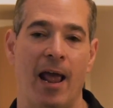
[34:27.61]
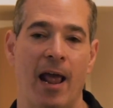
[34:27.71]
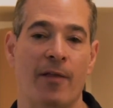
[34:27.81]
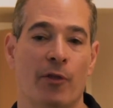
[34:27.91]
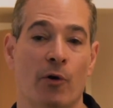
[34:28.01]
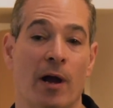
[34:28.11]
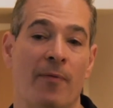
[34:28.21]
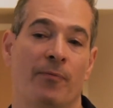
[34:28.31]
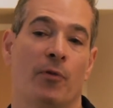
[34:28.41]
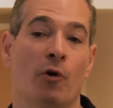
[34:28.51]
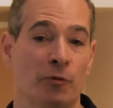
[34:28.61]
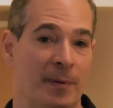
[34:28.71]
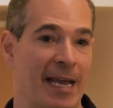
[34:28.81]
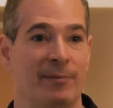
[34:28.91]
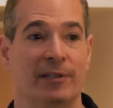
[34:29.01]
and those
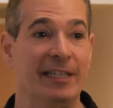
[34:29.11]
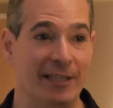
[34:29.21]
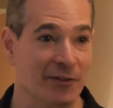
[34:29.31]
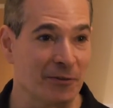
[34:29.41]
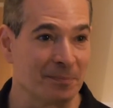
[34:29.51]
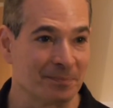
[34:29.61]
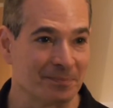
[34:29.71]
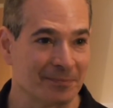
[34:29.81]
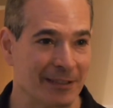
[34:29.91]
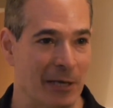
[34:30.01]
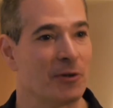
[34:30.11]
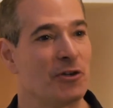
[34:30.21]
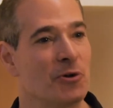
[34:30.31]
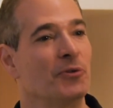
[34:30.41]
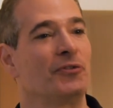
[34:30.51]
became leads that they would
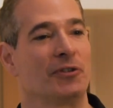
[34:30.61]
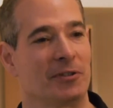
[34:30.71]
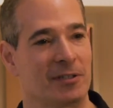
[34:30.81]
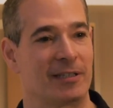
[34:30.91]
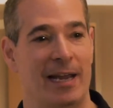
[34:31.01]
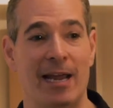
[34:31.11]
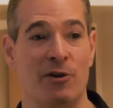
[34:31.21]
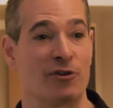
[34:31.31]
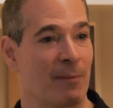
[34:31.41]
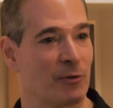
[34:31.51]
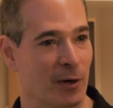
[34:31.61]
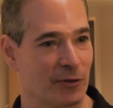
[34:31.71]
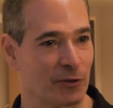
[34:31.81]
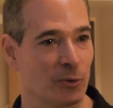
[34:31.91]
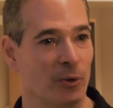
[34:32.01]
use to say, hey, you should come to our
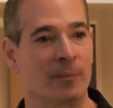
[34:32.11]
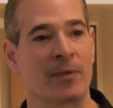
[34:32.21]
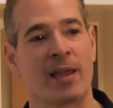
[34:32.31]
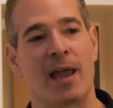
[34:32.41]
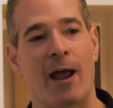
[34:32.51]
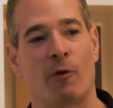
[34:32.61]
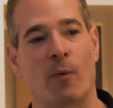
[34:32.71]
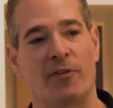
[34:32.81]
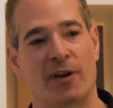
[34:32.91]
school. And the ones